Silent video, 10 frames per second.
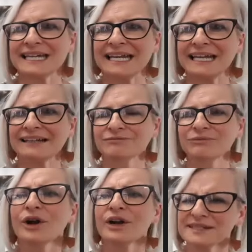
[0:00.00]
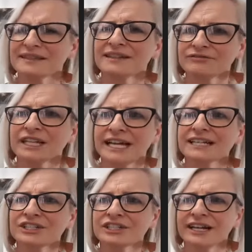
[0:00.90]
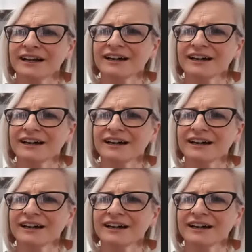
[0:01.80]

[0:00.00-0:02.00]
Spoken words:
see works in the flesh,